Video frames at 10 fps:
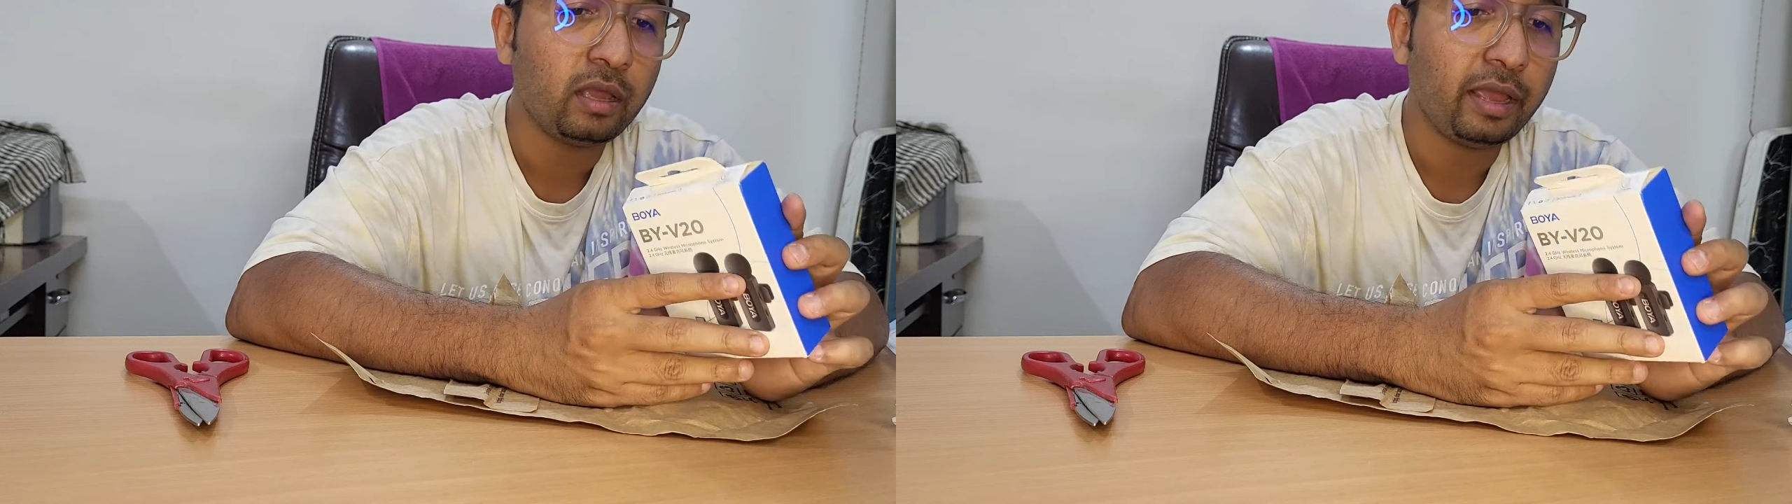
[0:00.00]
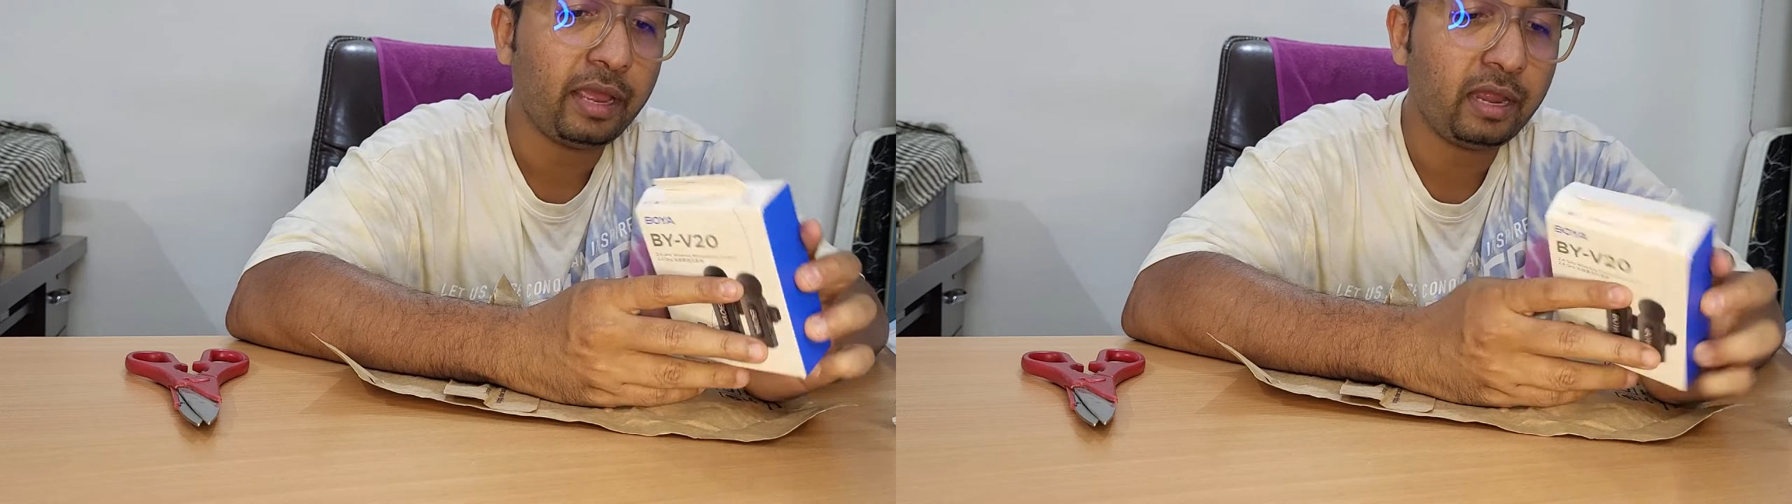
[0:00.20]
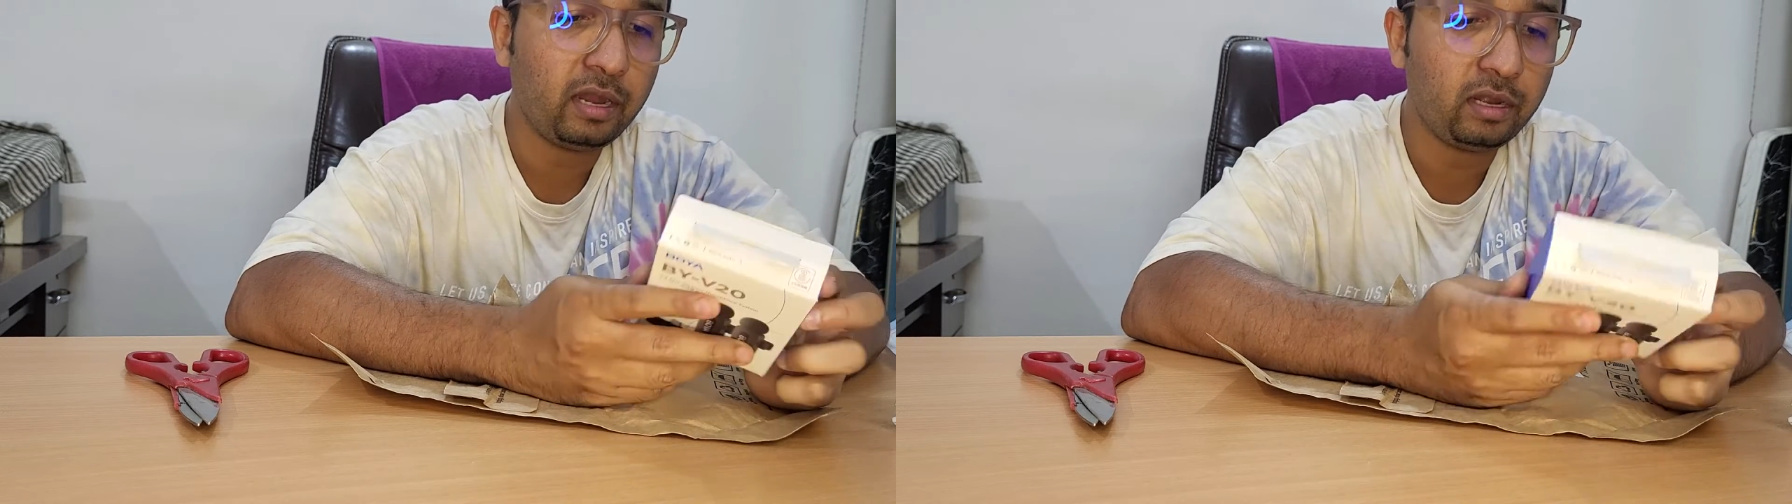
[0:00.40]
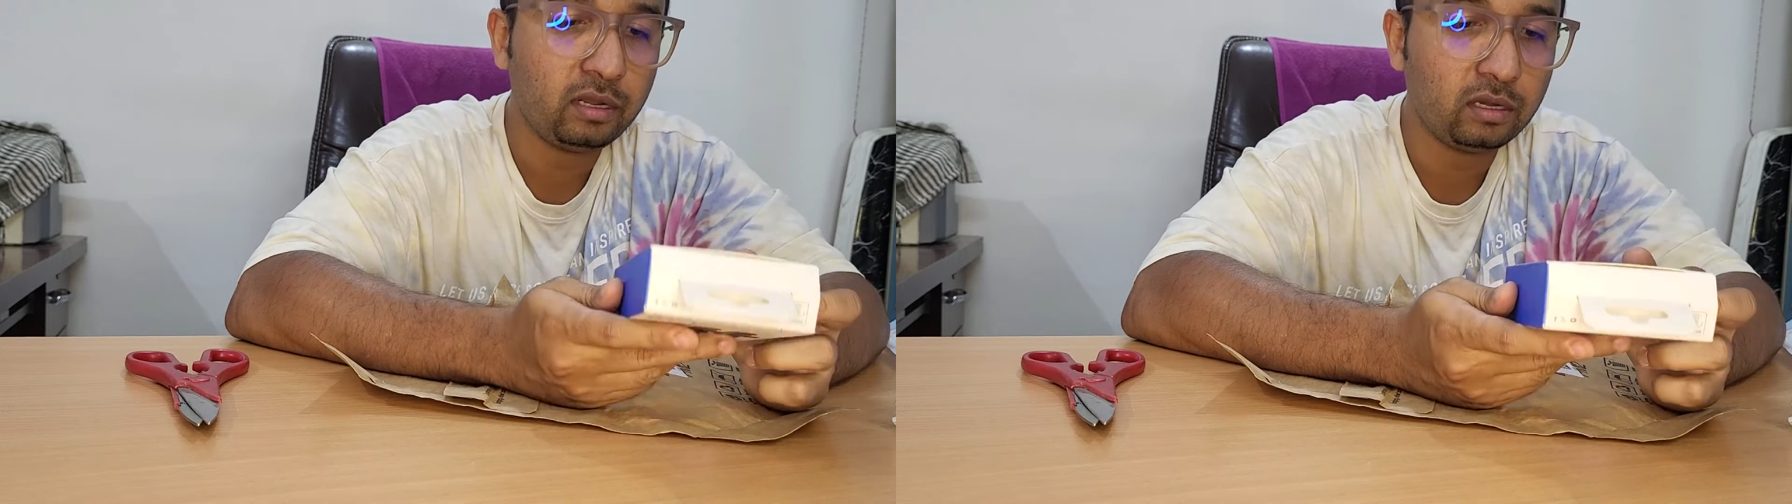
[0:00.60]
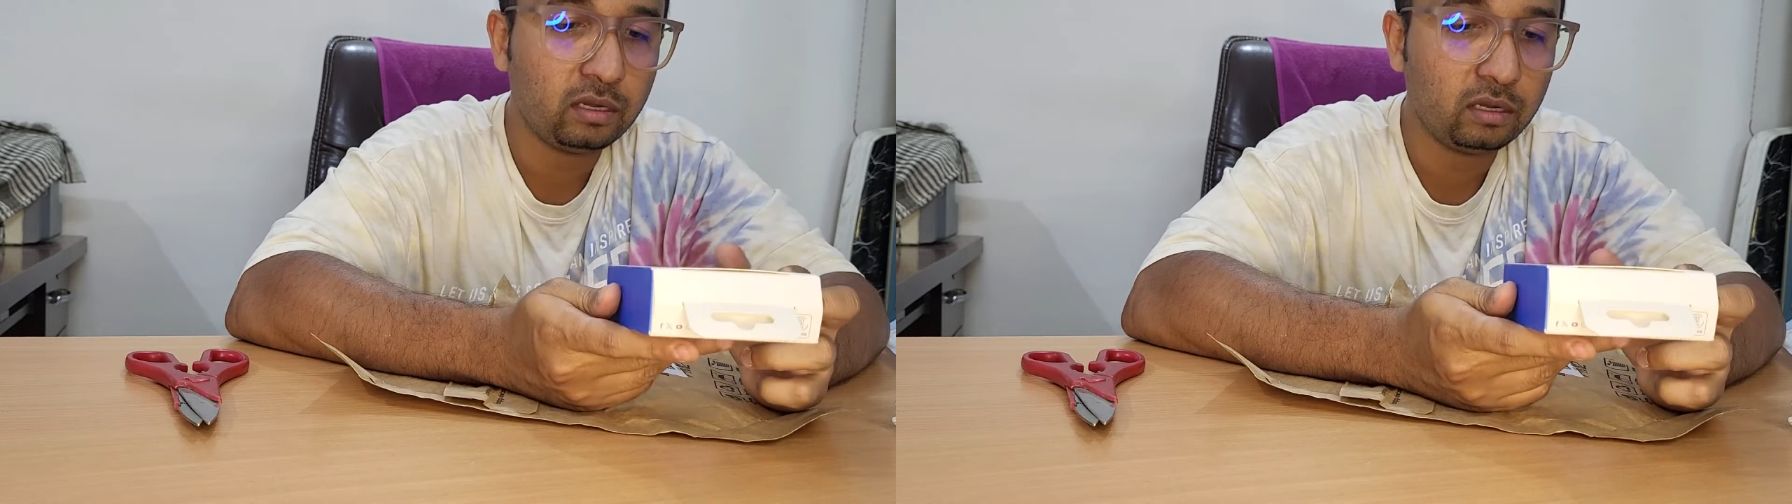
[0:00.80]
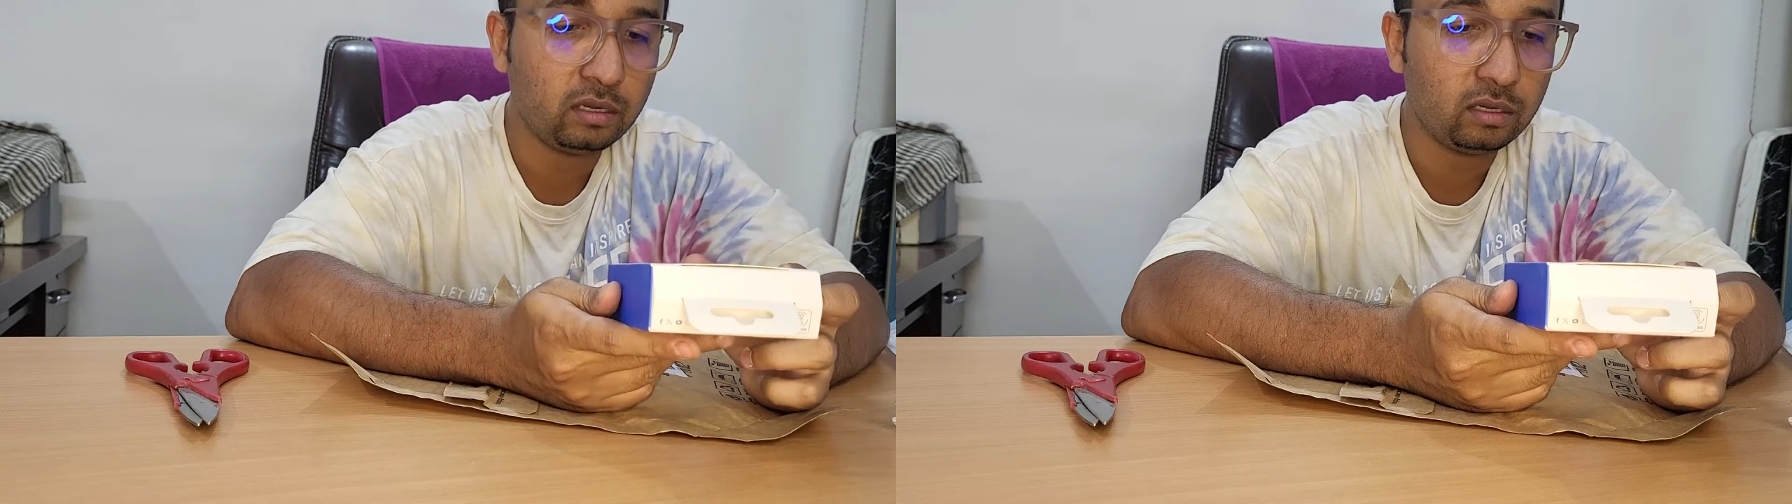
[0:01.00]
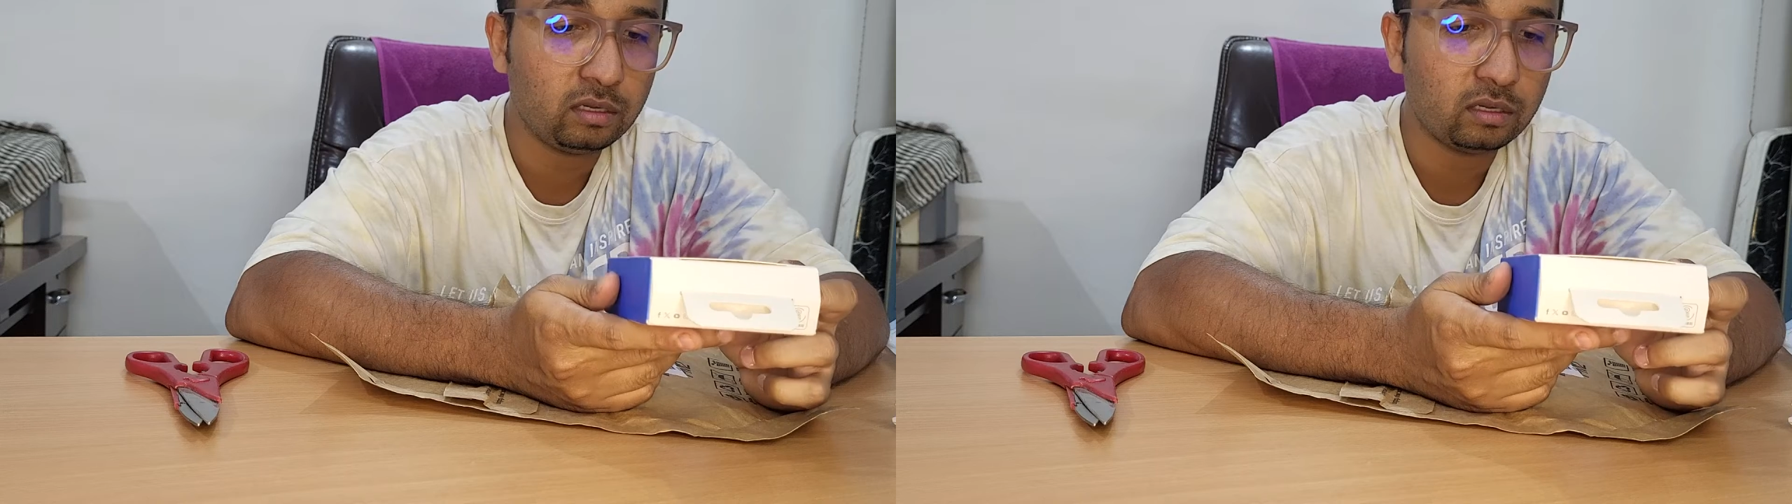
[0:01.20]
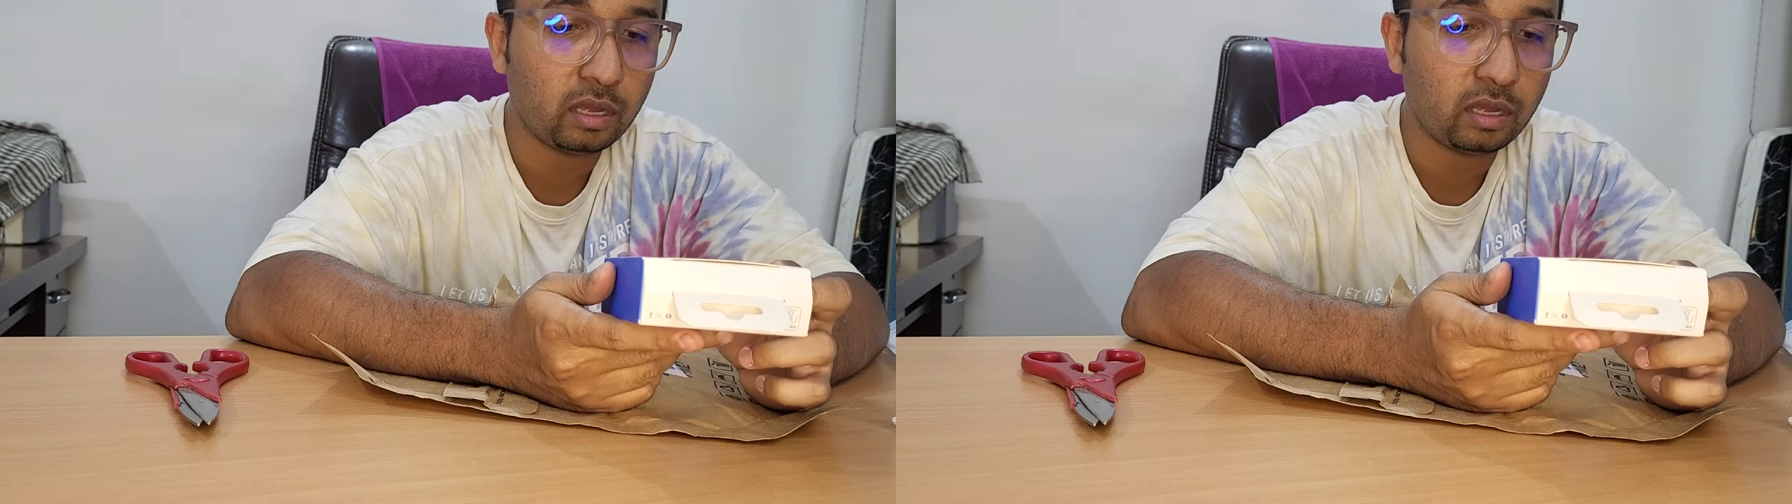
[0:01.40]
and the